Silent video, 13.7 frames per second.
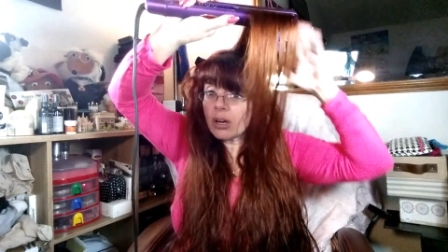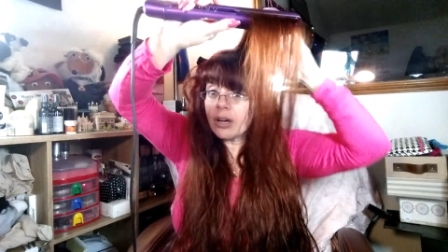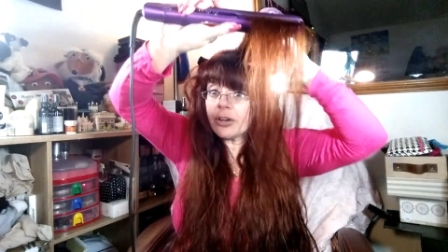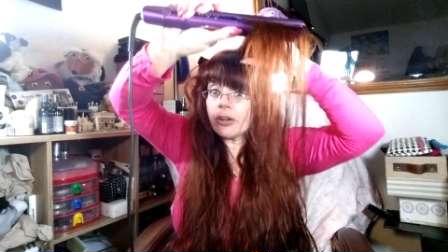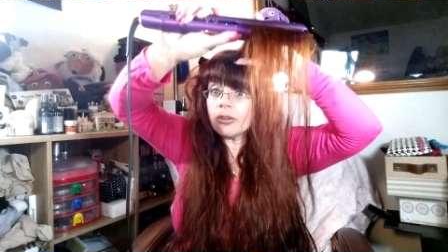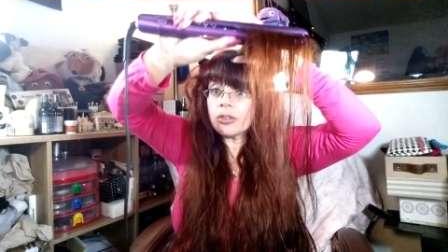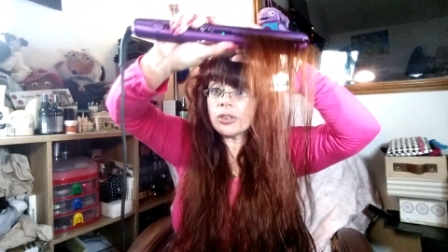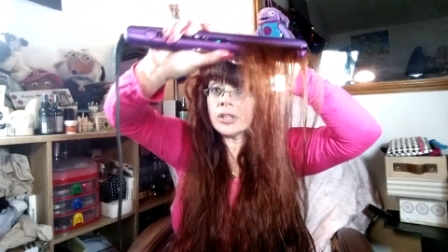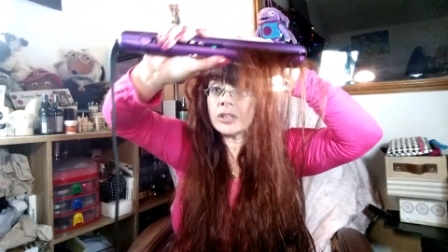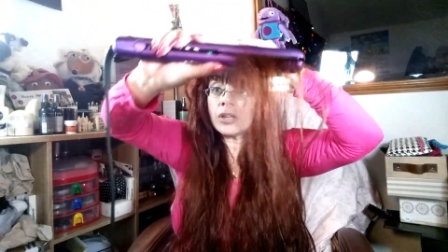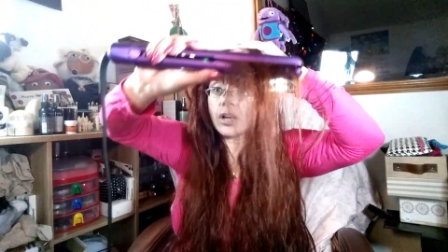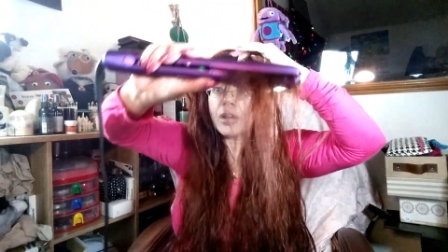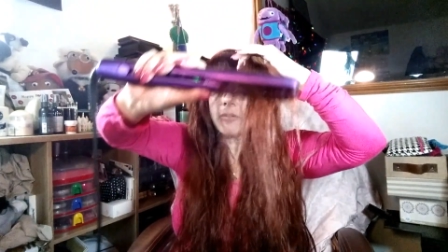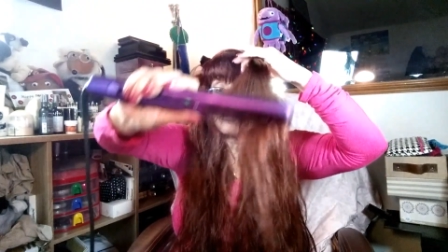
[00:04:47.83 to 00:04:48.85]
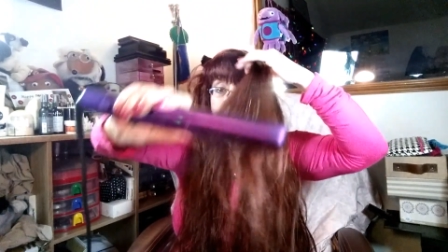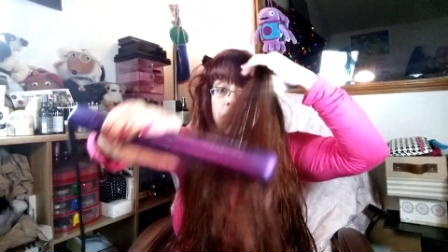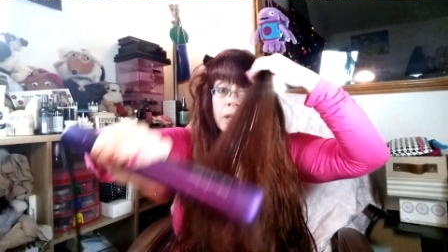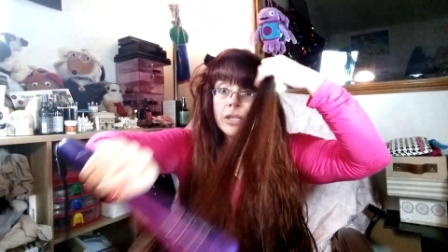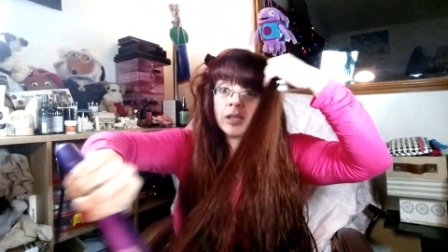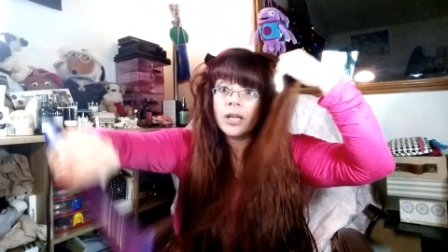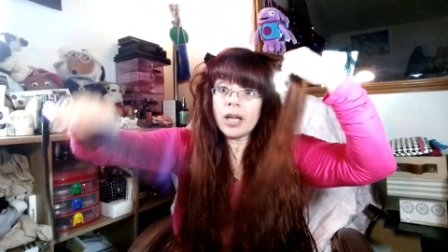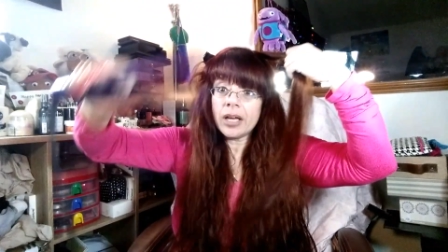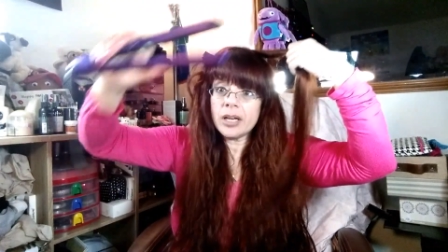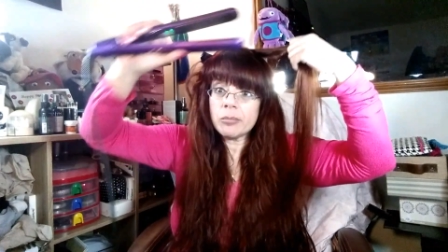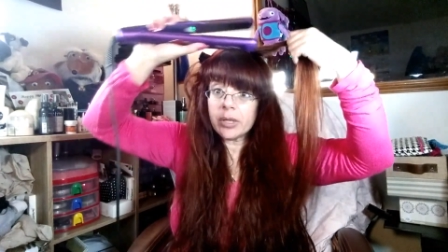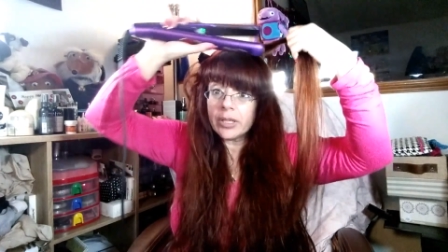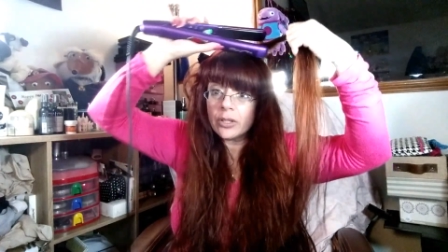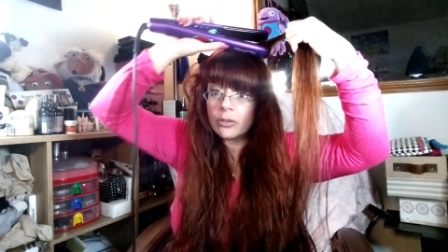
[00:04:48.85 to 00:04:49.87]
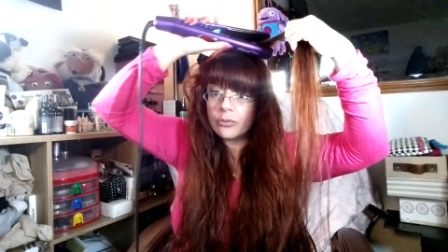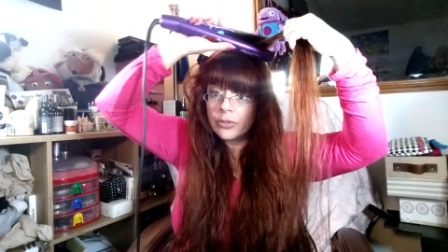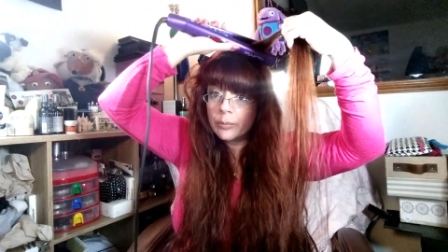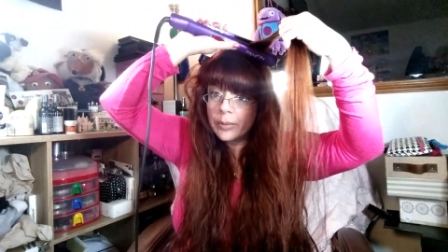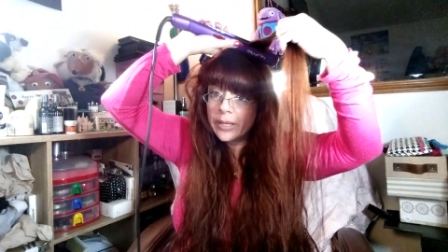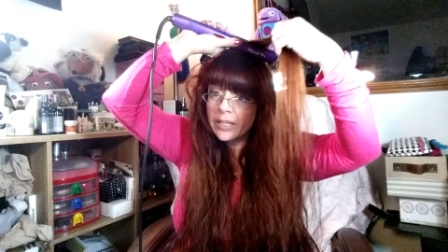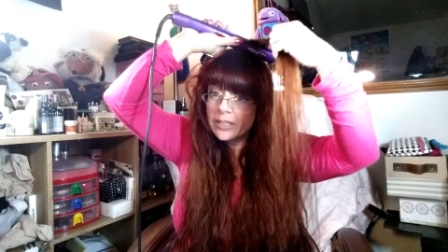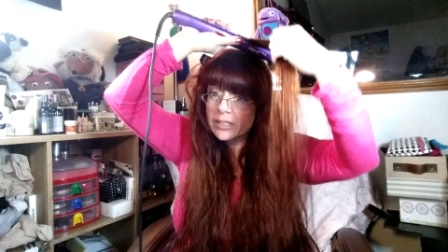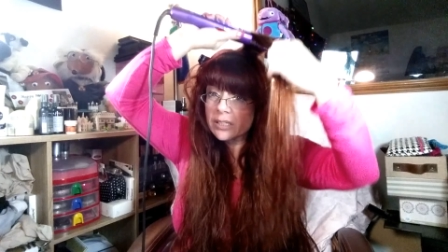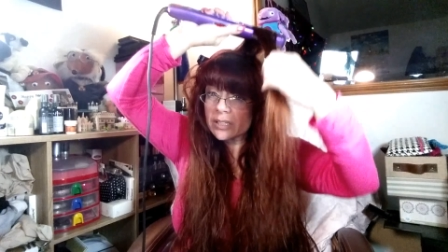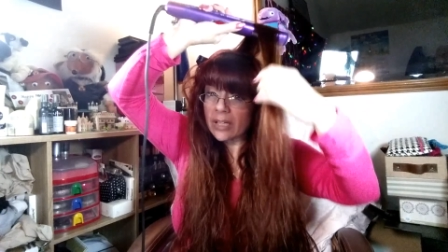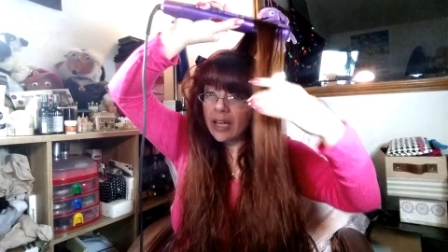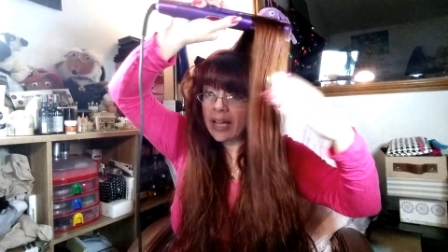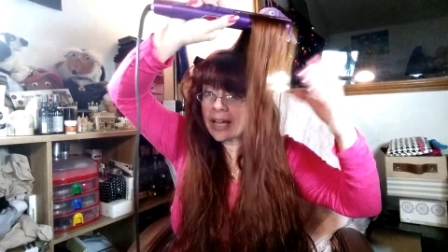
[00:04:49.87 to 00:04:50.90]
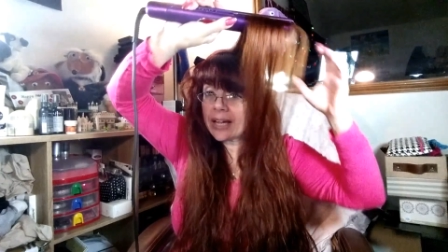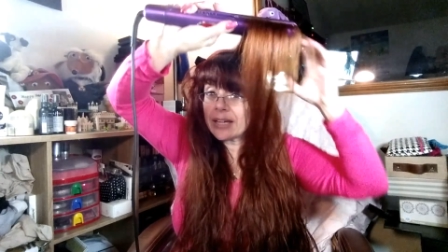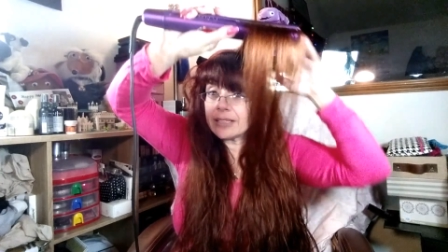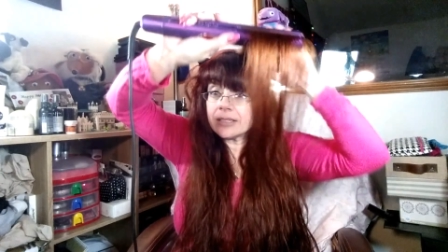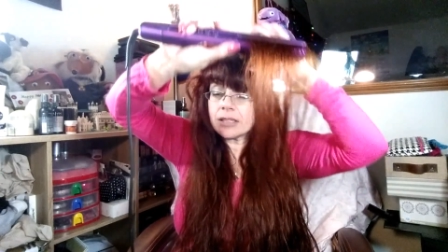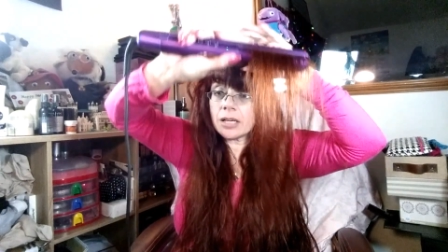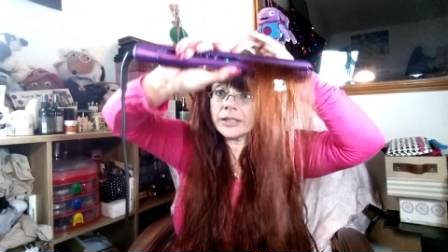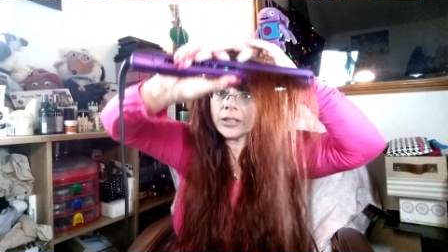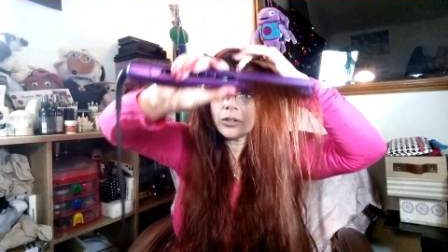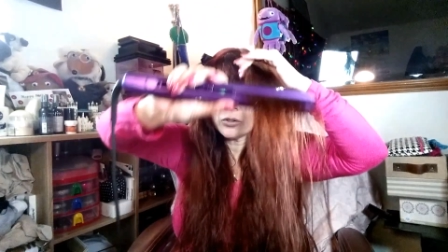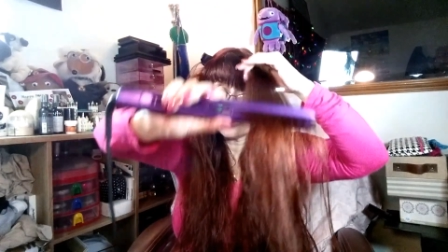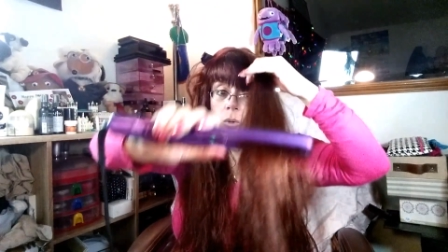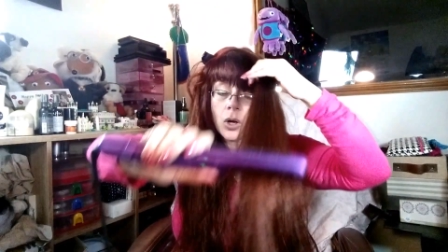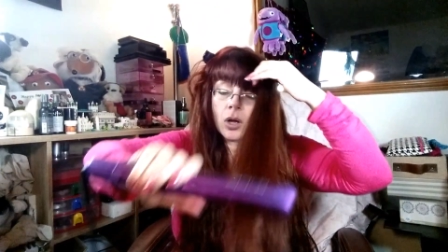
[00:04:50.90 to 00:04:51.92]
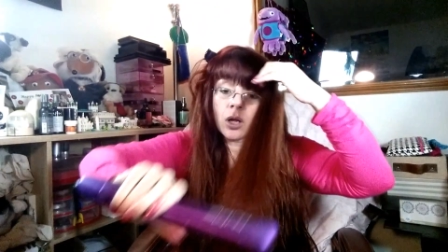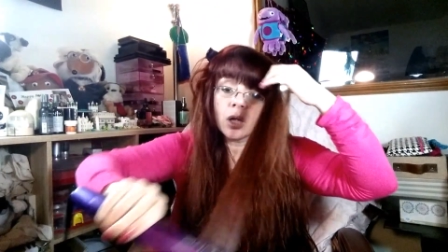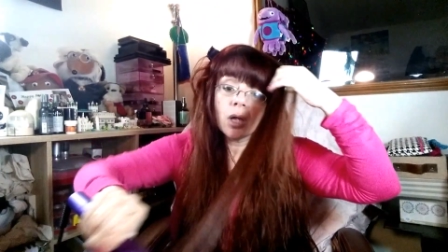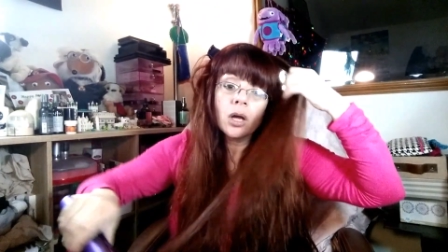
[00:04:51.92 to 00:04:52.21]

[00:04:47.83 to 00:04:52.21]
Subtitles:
I don't think that I'm making any money off eBates, and I tell you what,